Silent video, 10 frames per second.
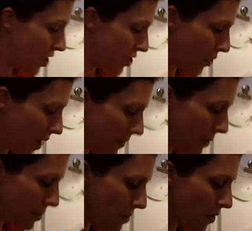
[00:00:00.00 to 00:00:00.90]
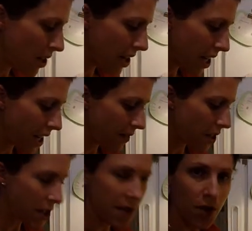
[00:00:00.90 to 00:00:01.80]
so I flipped them over and
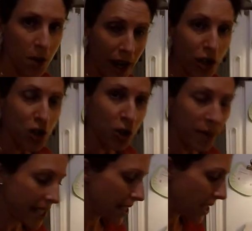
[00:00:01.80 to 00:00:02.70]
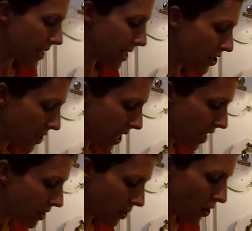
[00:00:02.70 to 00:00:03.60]
I've cooked them for about two minutes on this other
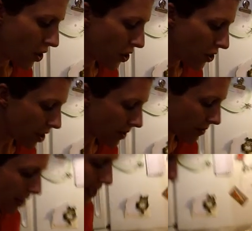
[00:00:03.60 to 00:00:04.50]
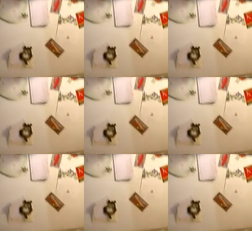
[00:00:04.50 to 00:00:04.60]
side. You're looking for this